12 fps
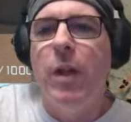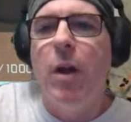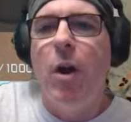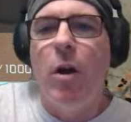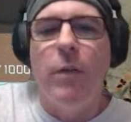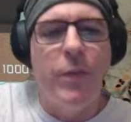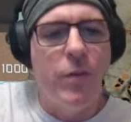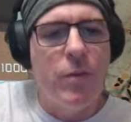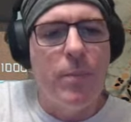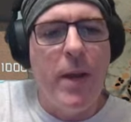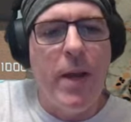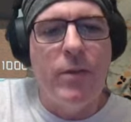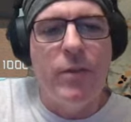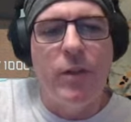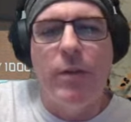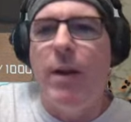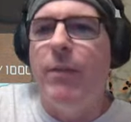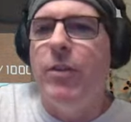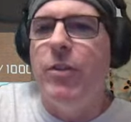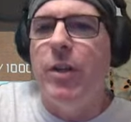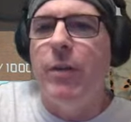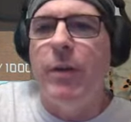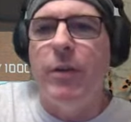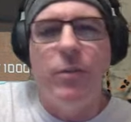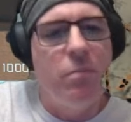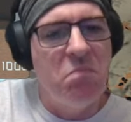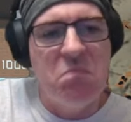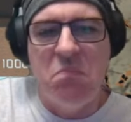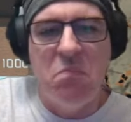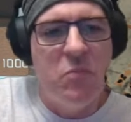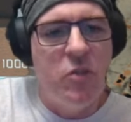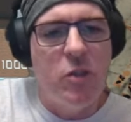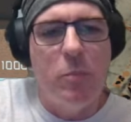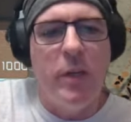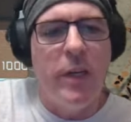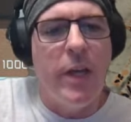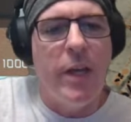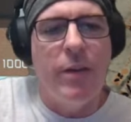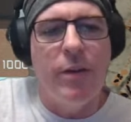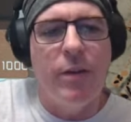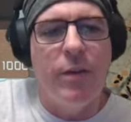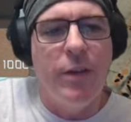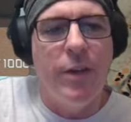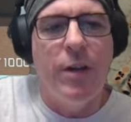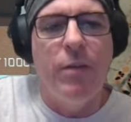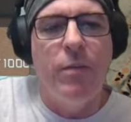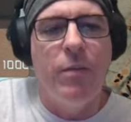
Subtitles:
Artificial mass and gravity generators should be together. You know,